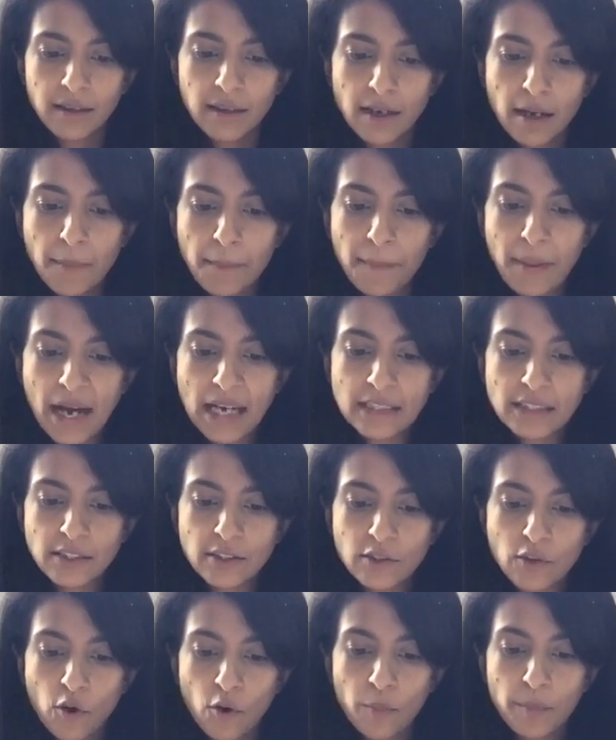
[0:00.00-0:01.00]
A
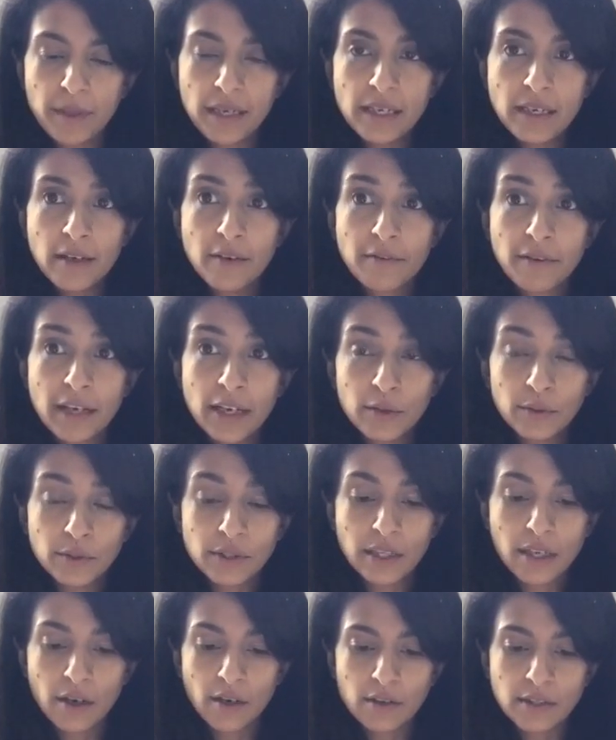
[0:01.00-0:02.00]
battered copy of
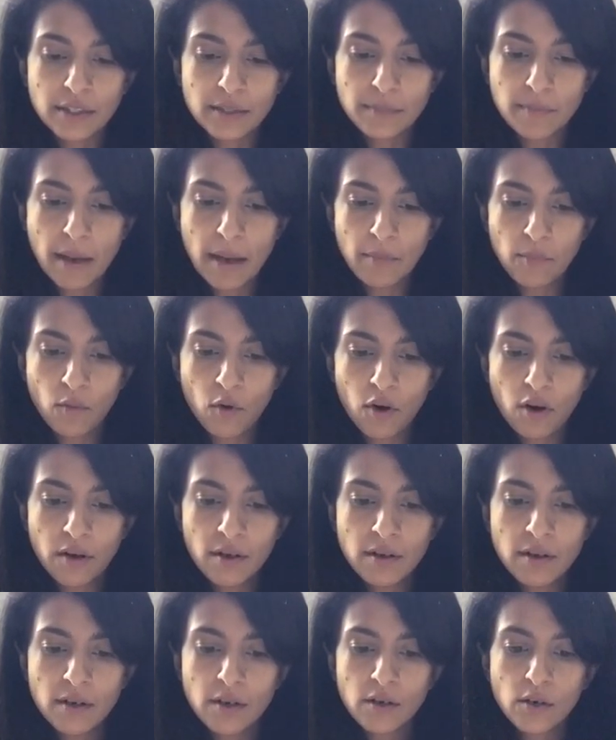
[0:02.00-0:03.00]
Hildegard's memoir,
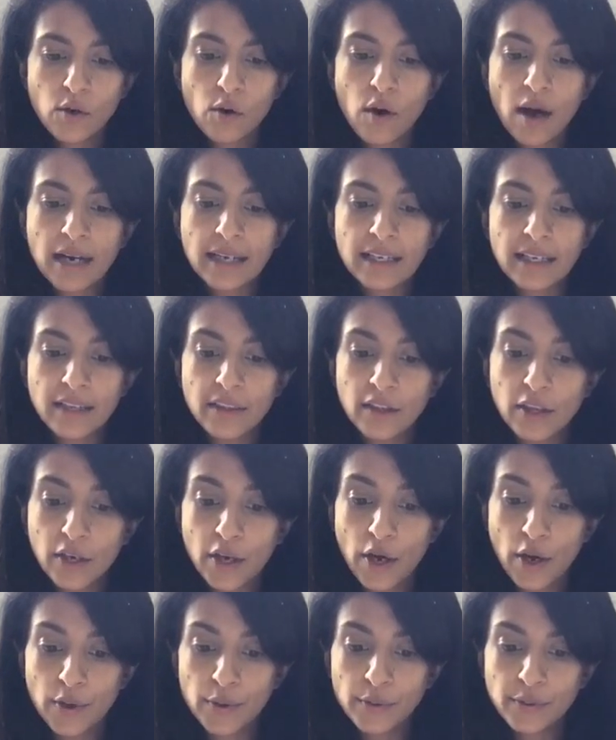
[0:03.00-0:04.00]
Cracking the
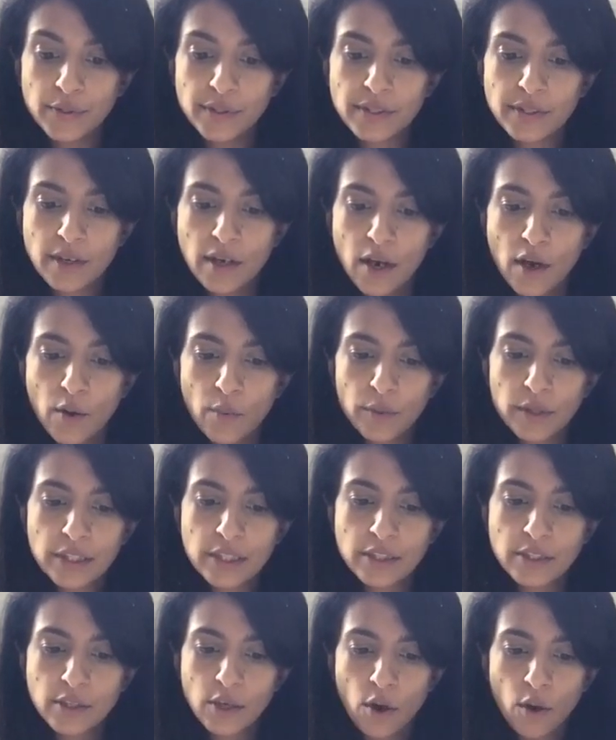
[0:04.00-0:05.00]
Codes,
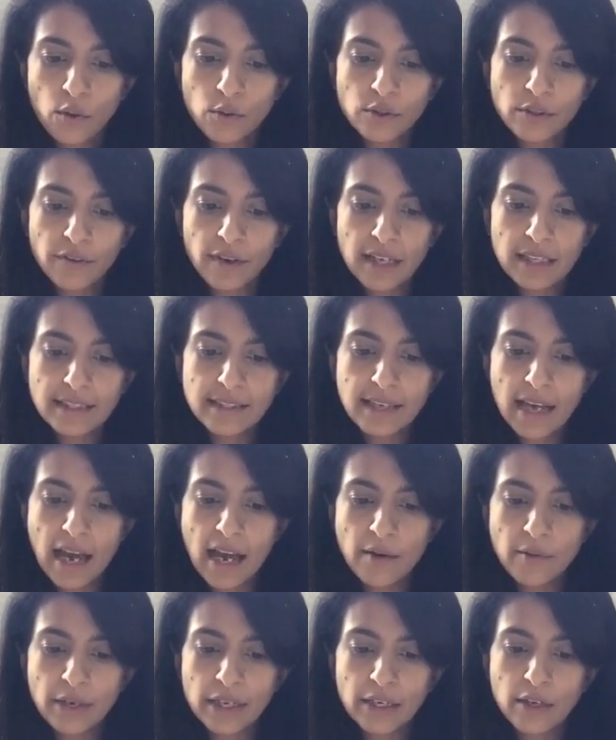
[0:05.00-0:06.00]
which told of her
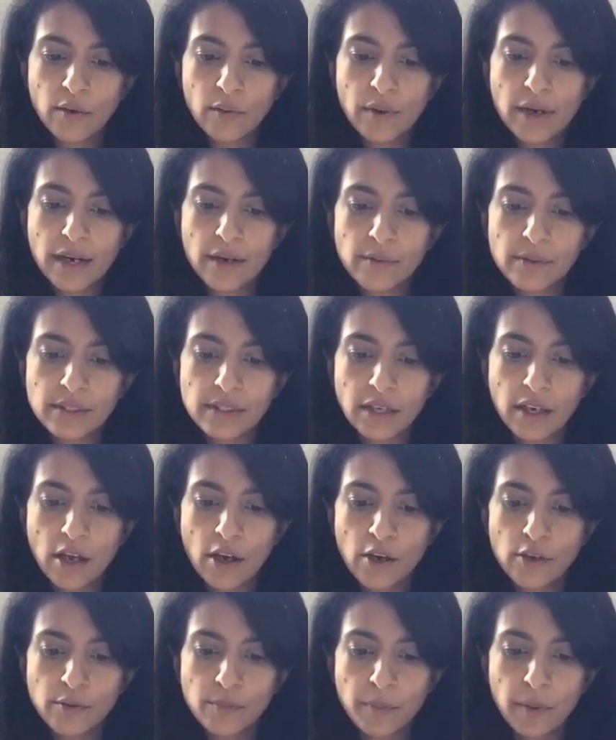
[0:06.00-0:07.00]
daring career as a
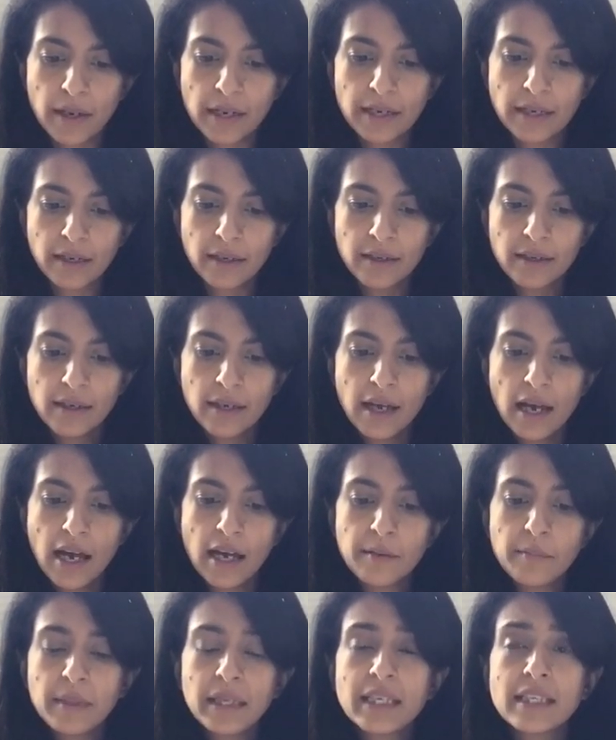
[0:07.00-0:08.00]
codebreaker,
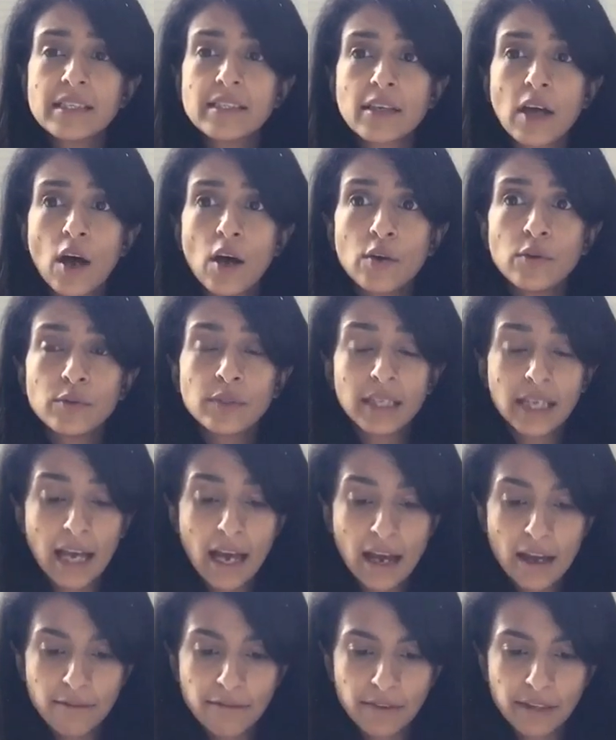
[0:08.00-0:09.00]
and Mickey's own
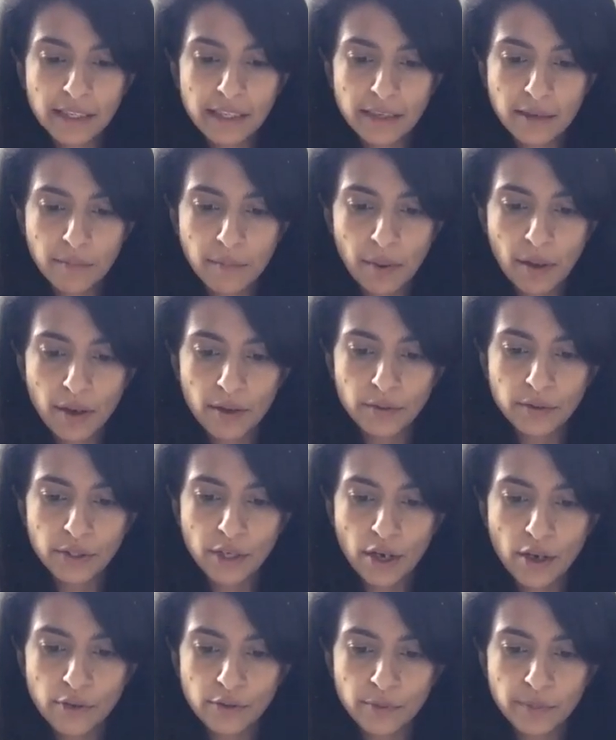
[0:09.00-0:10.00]
carefully compiled
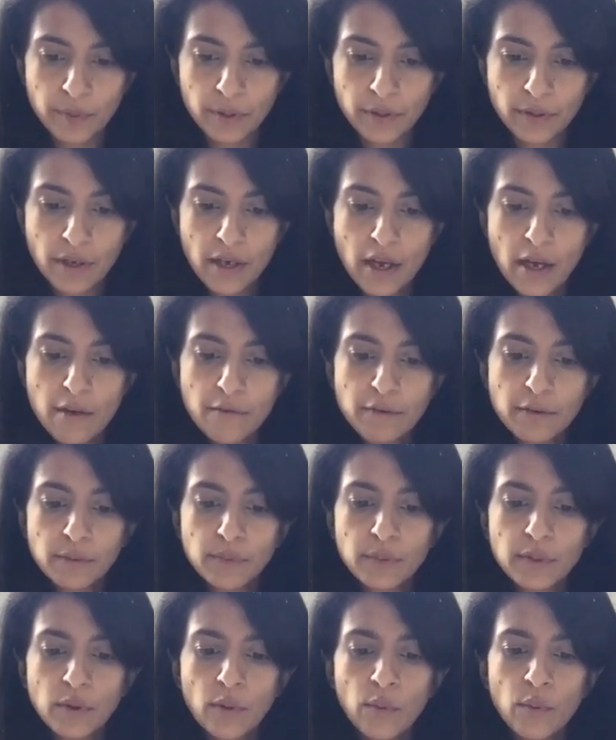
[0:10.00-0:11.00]
codebook, filled
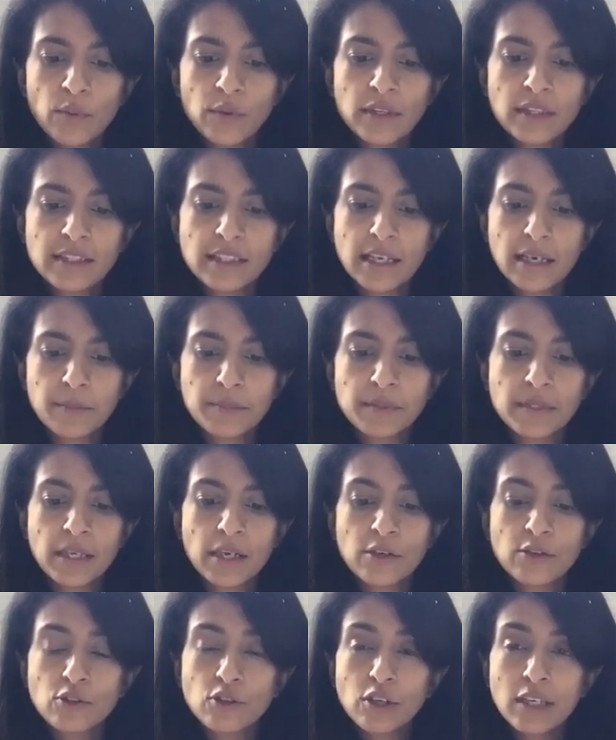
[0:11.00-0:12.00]
with all the tips,
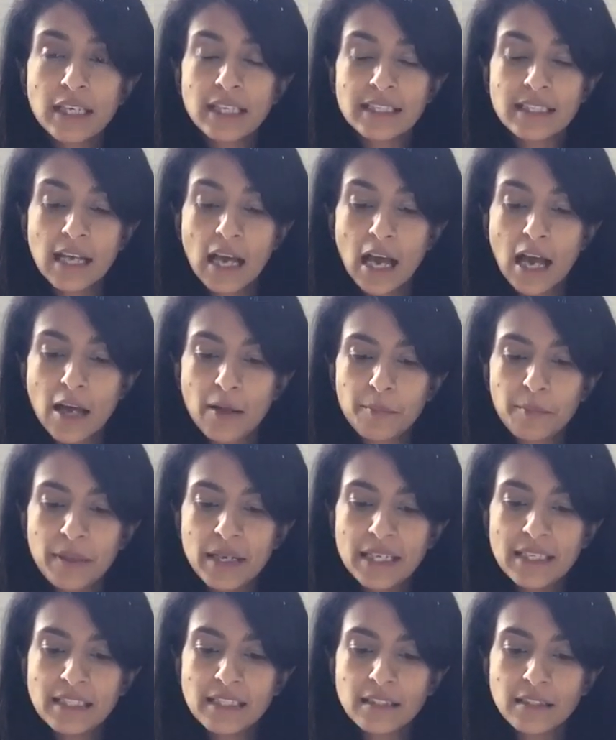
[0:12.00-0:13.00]
tricks, and
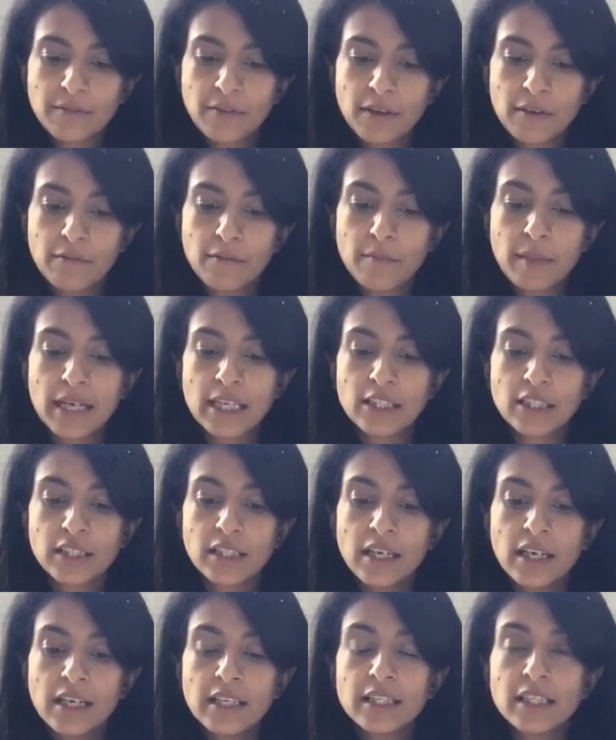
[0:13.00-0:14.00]
pieces of information
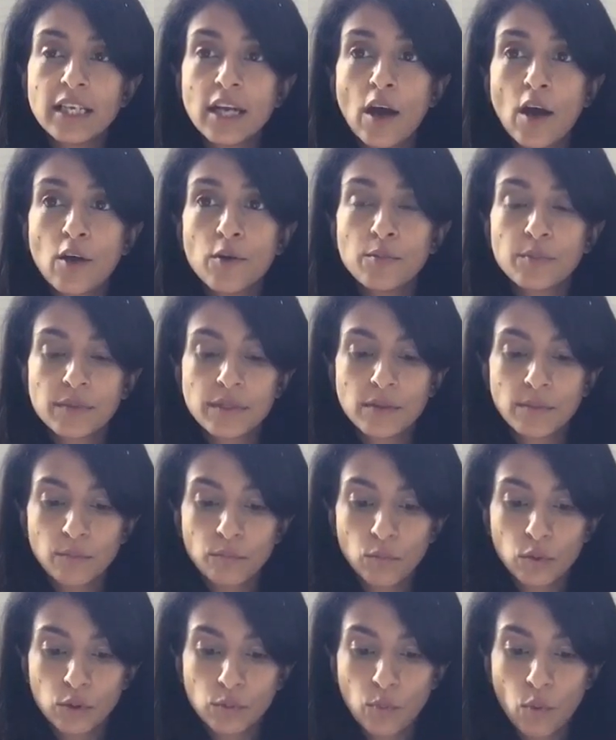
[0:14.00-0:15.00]
she hoped
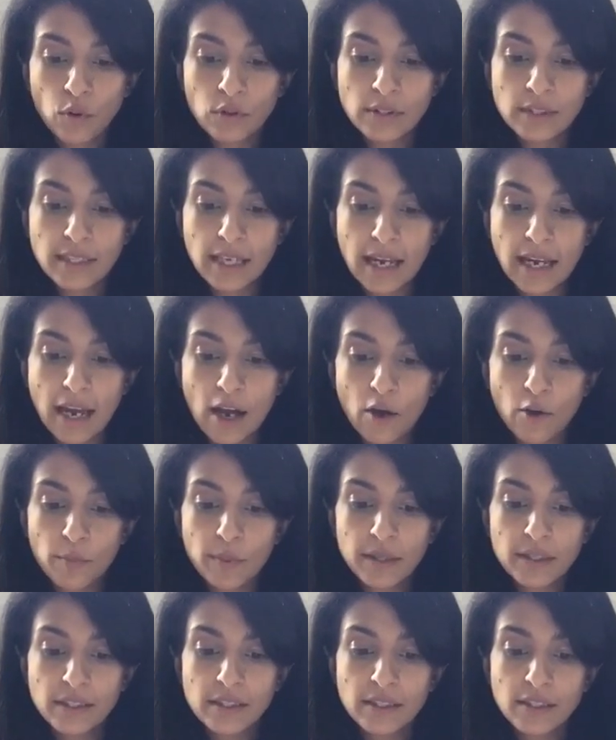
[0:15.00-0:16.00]
would one day help
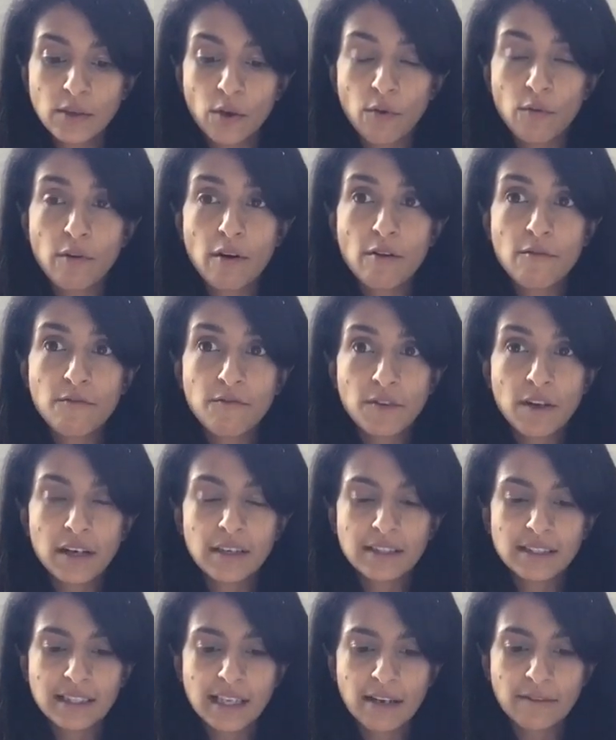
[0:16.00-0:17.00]
her to solve her
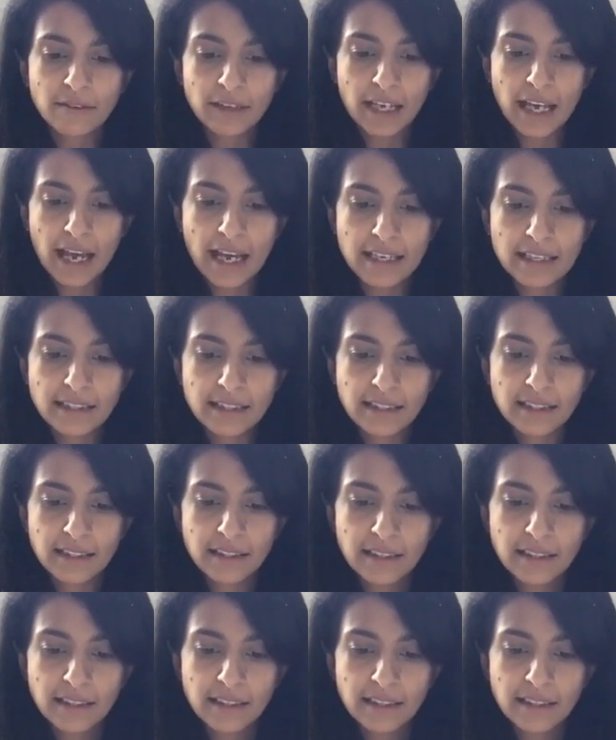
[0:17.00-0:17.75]
first ever case.